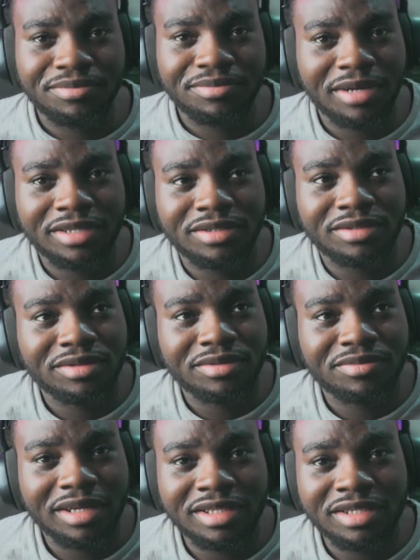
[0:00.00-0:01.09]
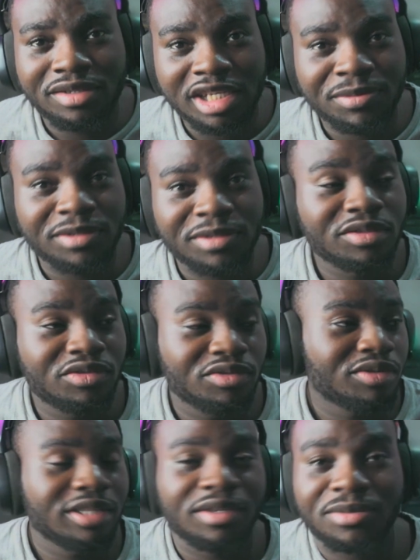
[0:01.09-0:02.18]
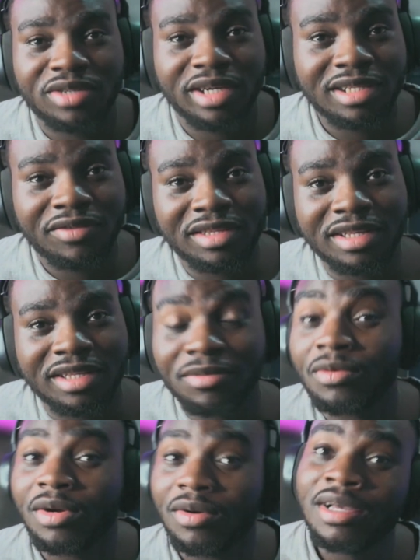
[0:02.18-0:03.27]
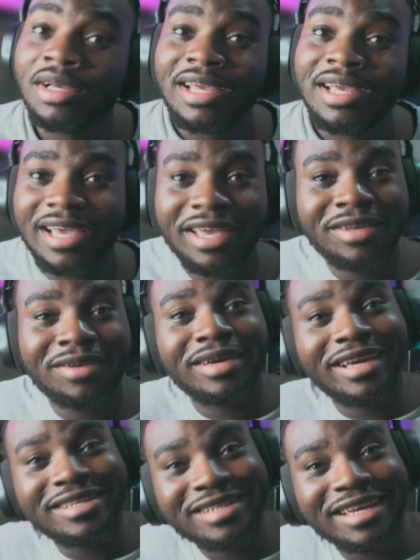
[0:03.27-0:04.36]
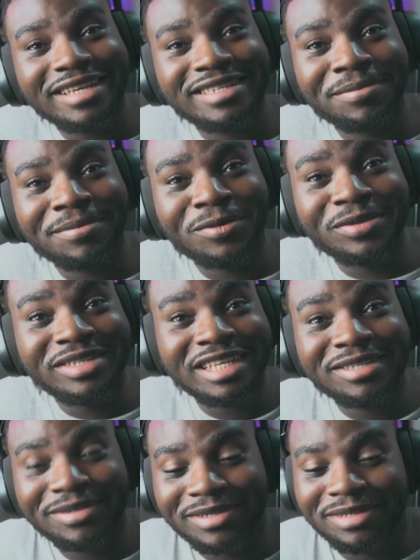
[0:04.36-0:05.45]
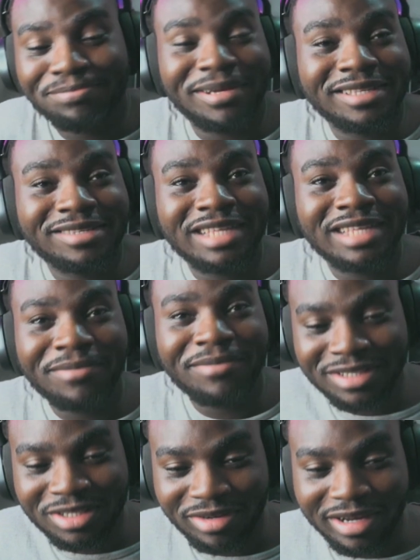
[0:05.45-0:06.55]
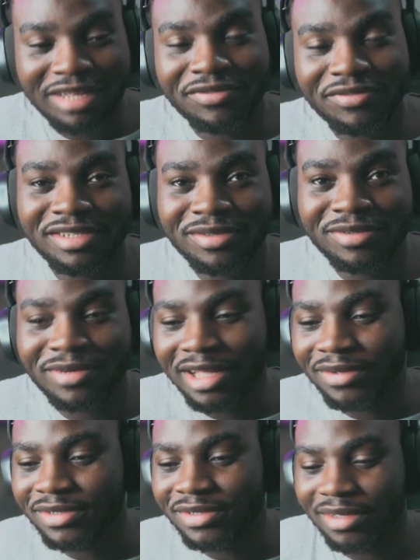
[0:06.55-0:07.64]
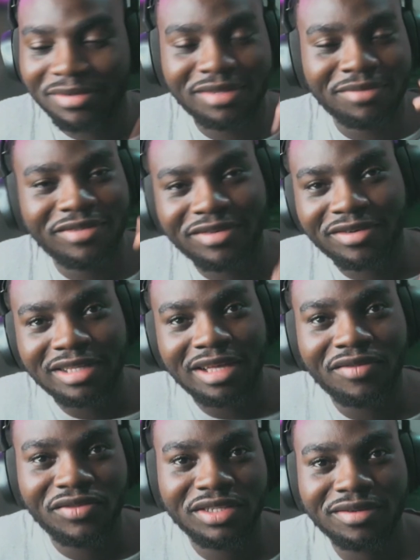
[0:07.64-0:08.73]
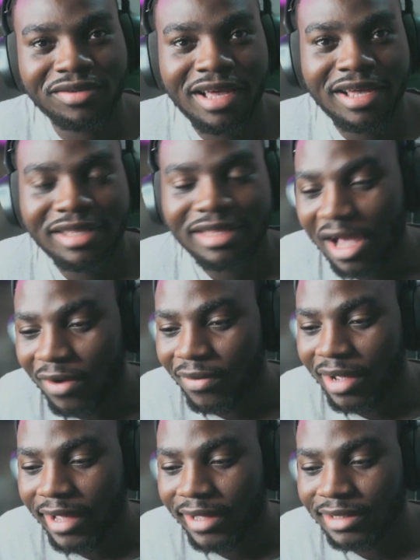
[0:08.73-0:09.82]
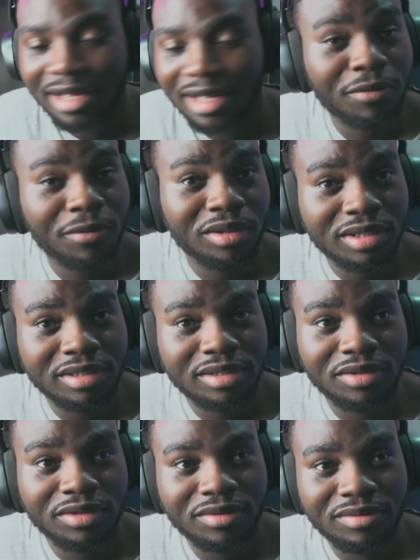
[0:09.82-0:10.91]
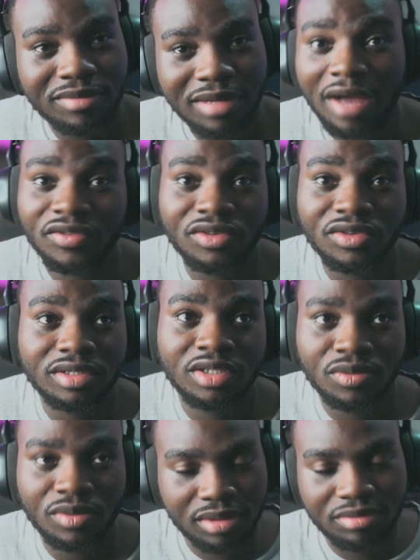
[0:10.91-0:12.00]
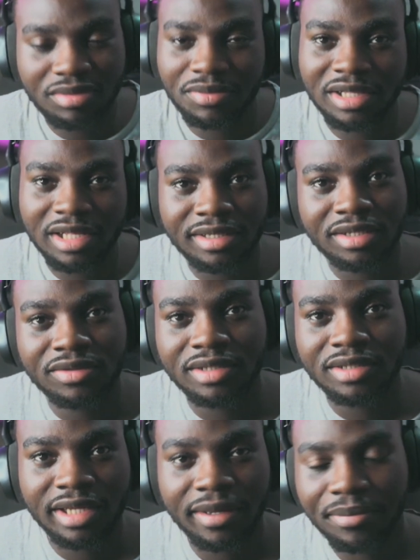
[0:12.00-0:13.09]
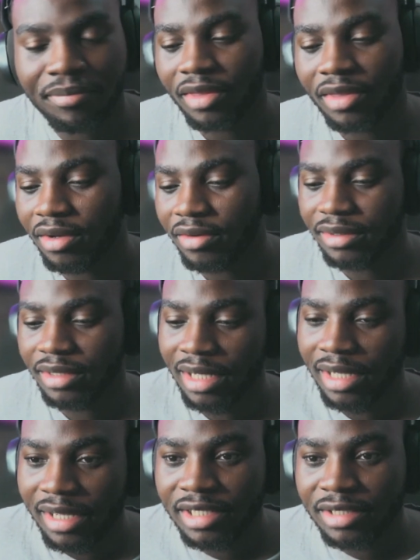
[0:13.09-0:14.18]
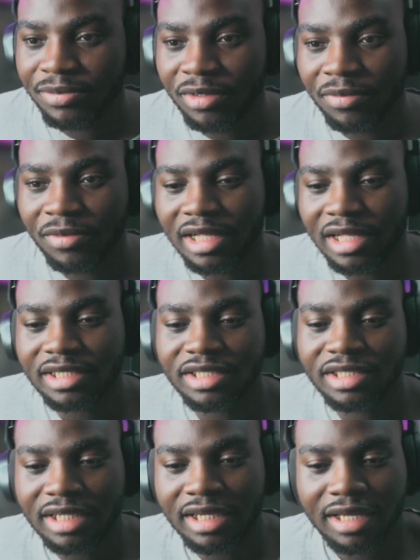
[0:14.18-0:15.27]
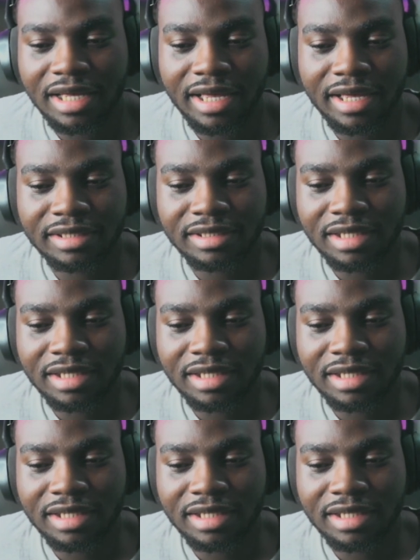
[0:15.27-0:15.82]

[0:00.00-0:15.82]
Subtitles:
it's too expensive to end up trying everything. But well, here you go. Here's a case sample who's spent all that money trying every single one out. So I'm going to record that video now and I'll upload it to you after this one, maybe later during the day. All right, it's been your boy Ladi HG, and